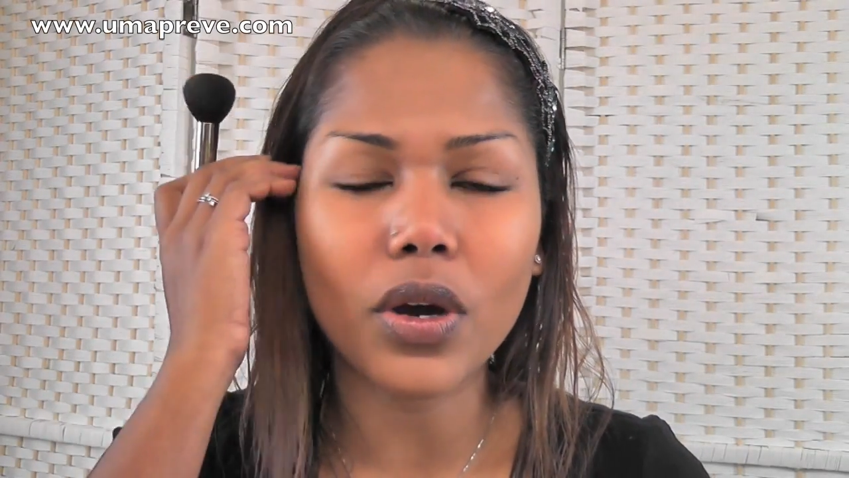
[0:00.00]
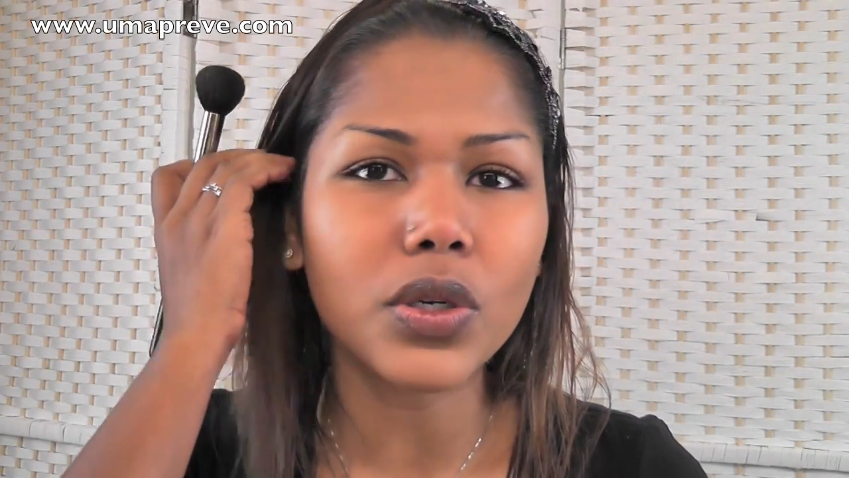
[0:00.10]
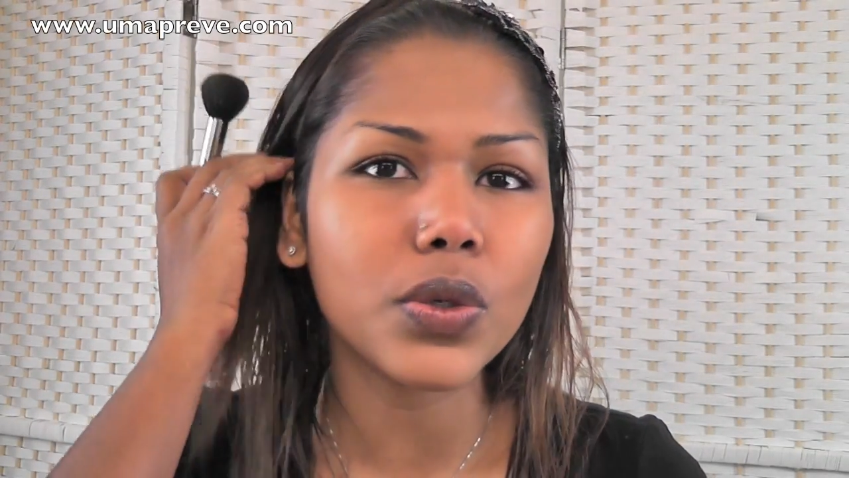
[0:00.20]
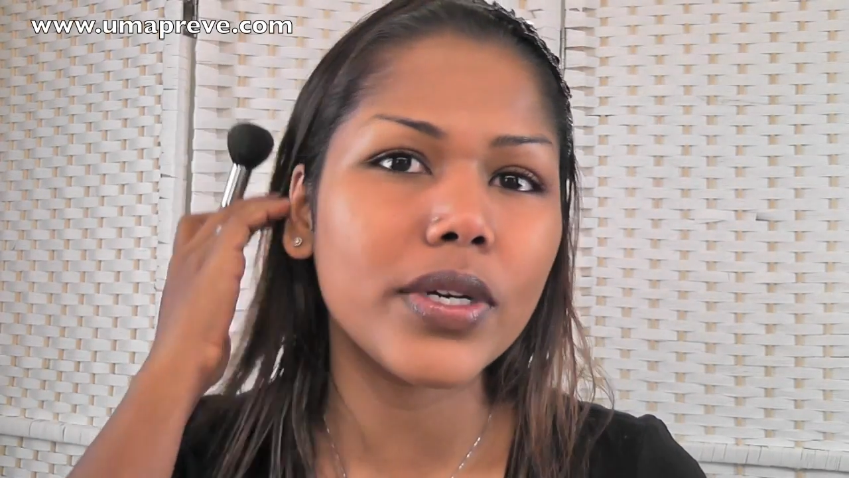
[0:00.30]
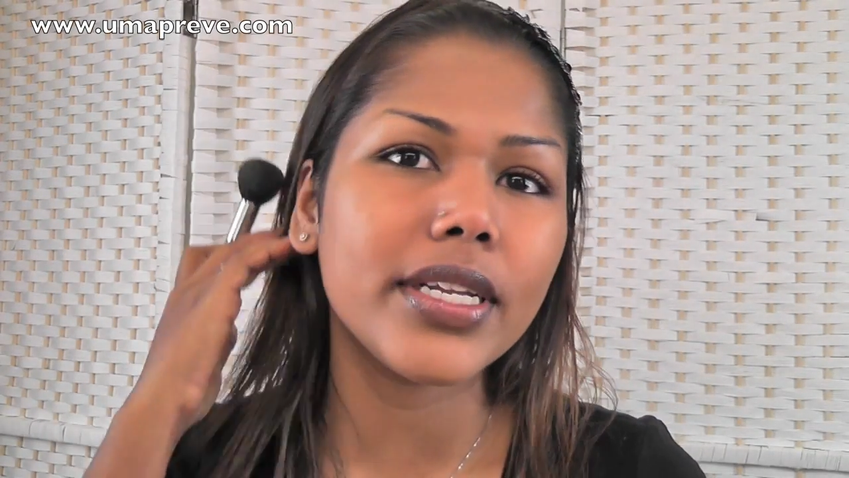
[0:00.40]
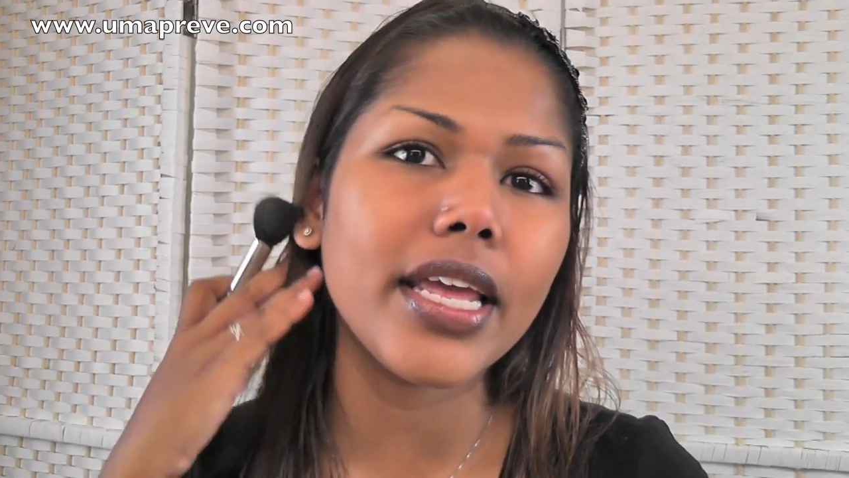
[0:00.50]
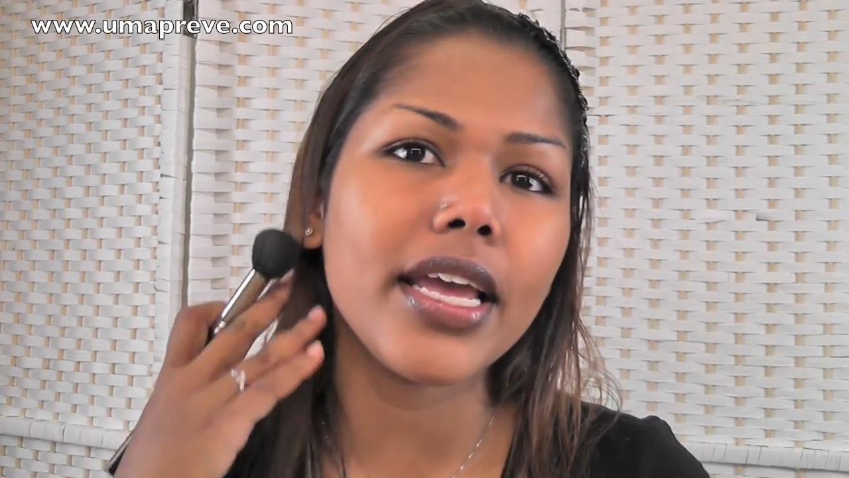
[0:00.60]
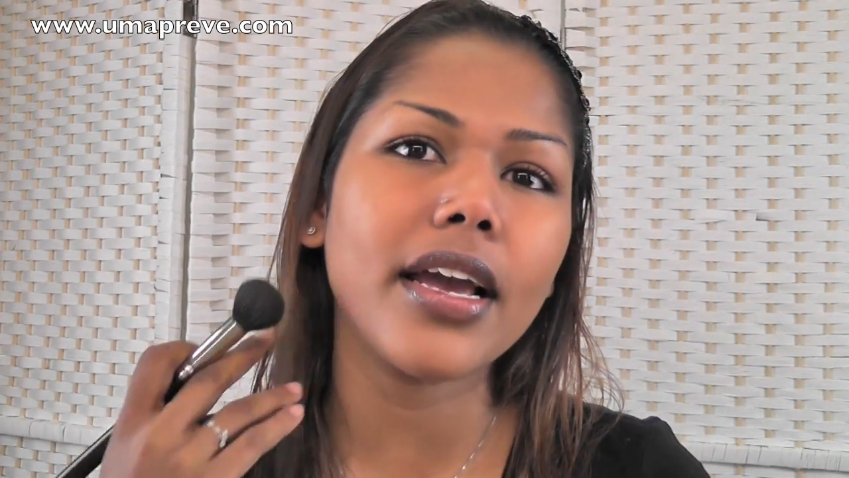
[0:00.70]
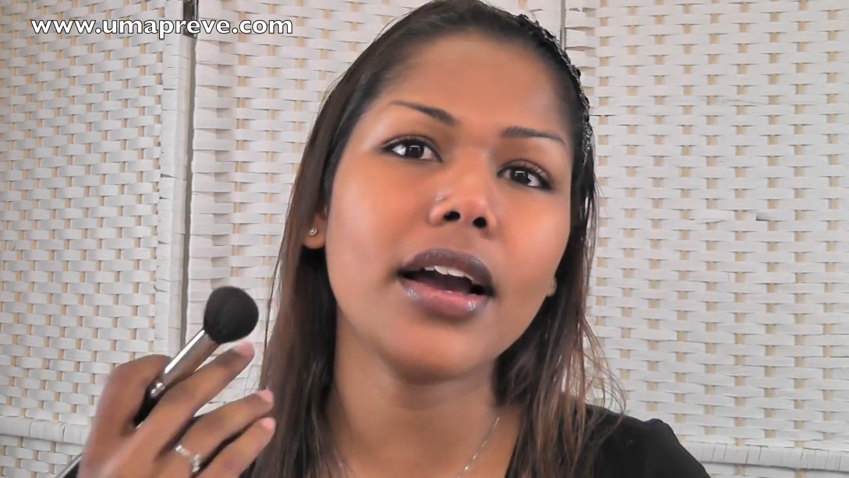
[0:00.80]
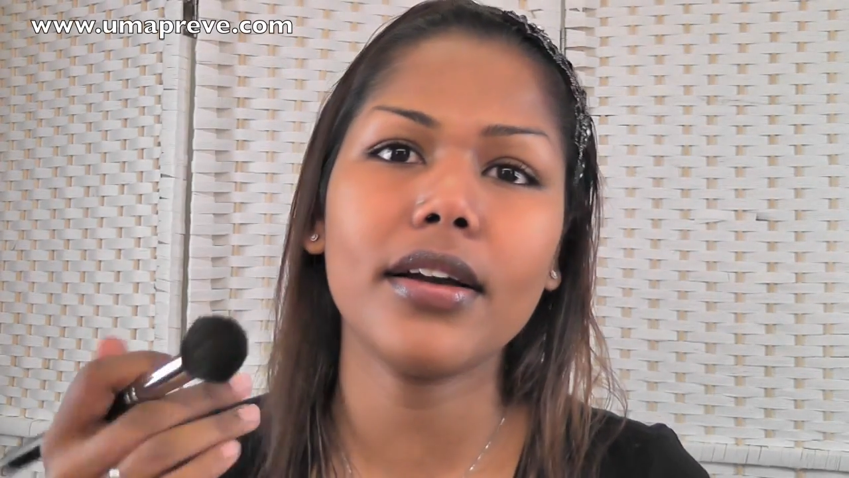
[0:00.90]

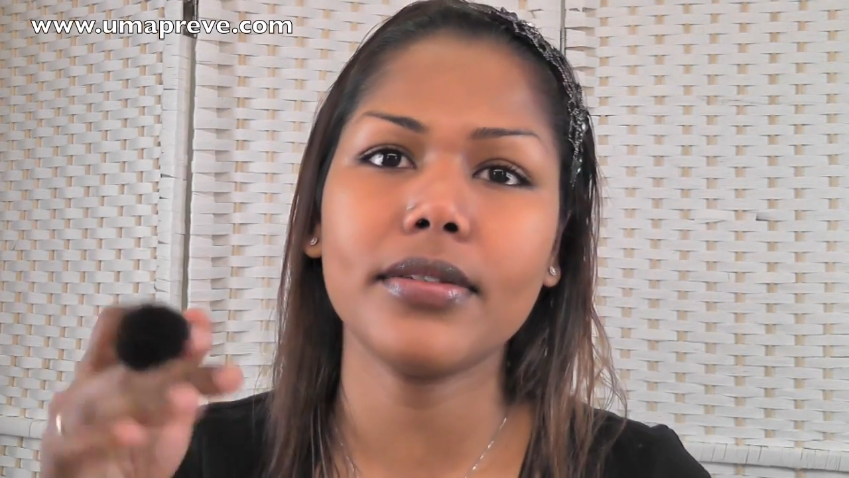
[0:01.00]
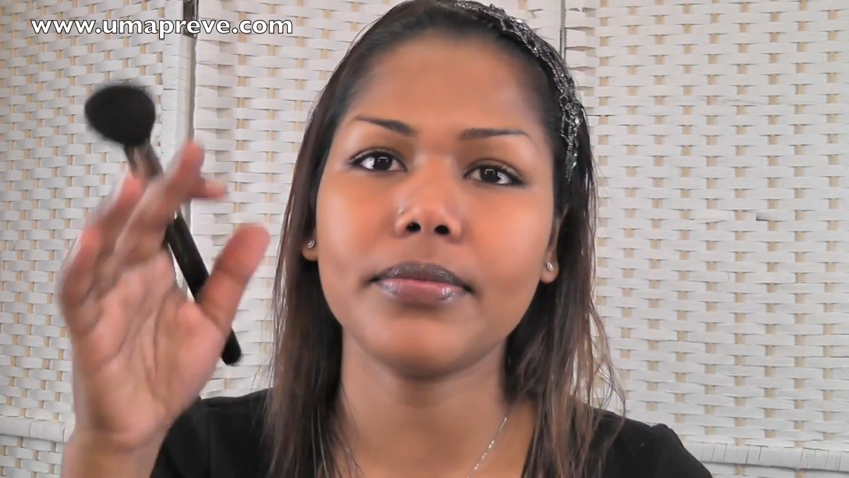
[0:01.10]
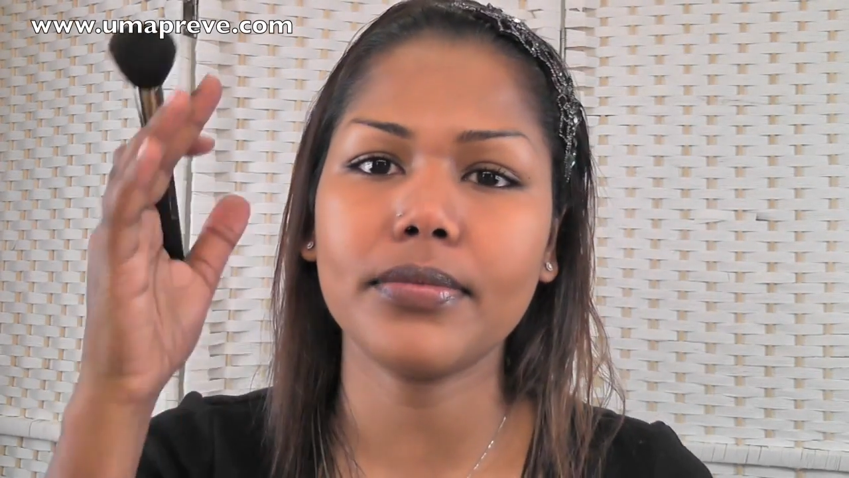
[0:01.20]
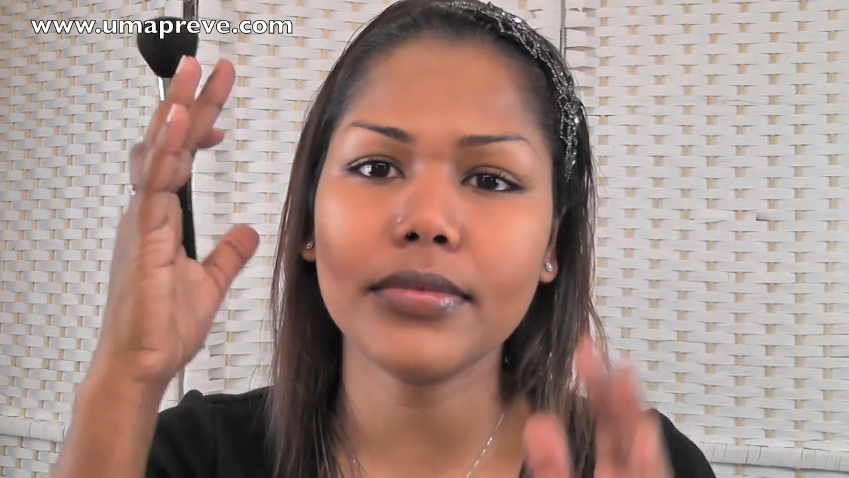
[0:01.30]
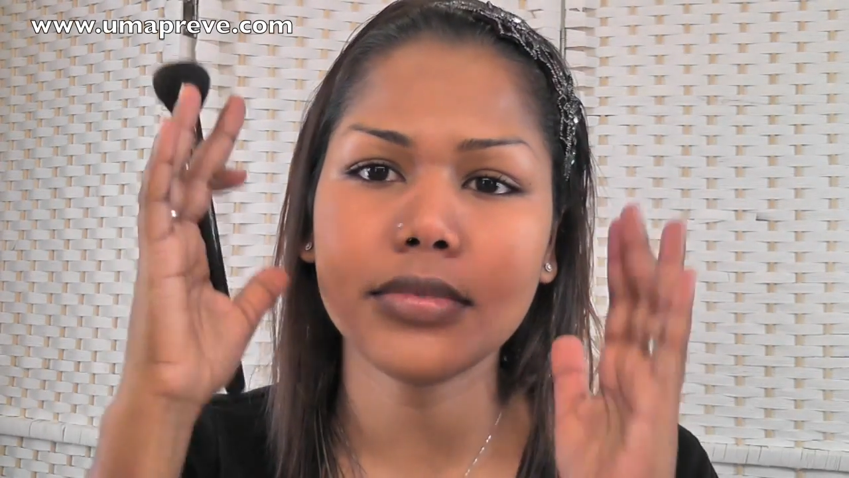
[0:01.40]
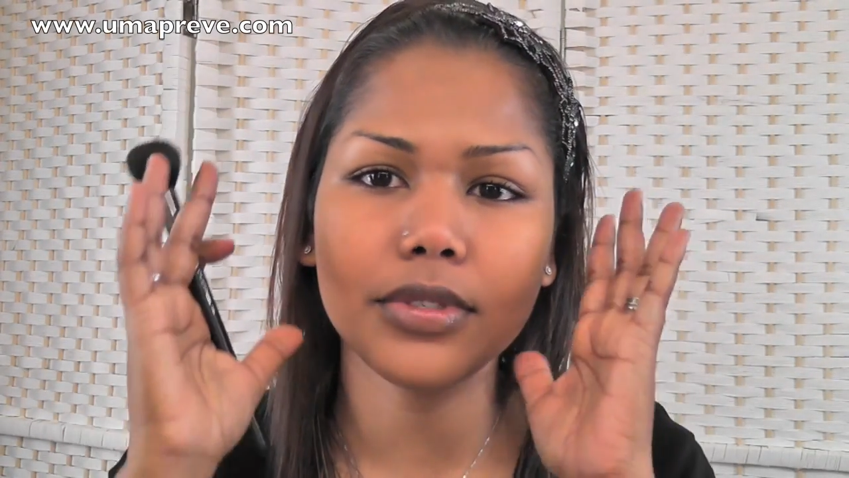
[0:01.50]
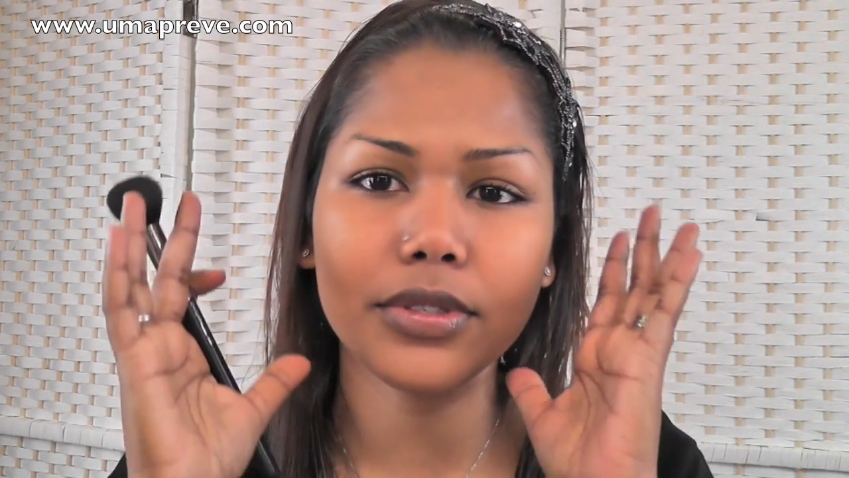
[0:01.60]
contouring um,